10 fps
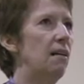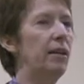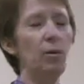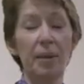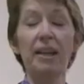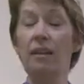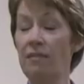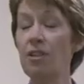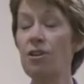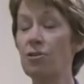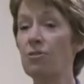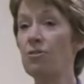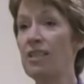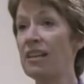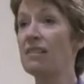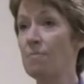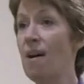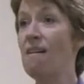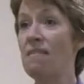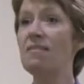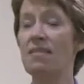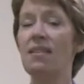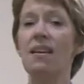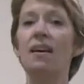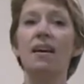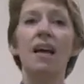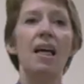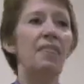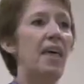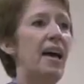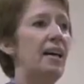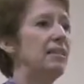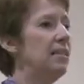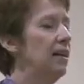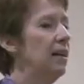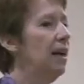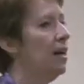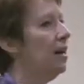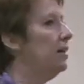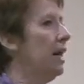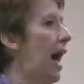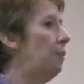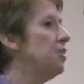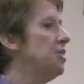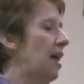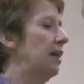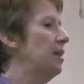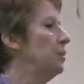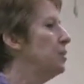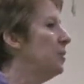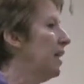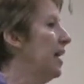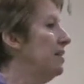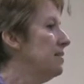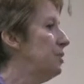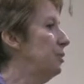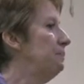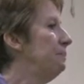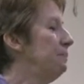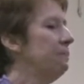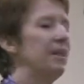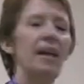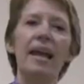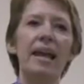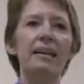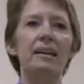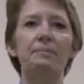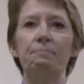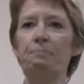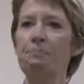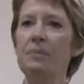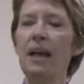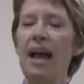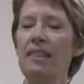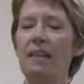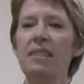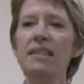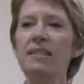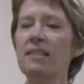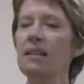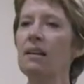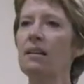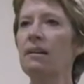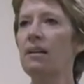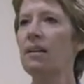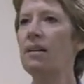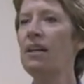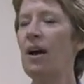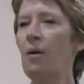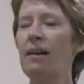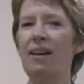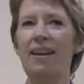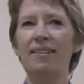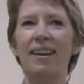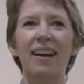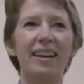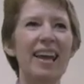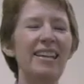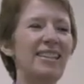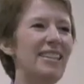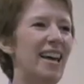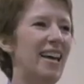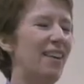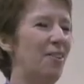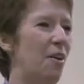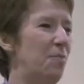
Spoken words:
it'll be 11 years next month that I was diagnosed with cancer. And I thought this, you know, I can't say, I don't know,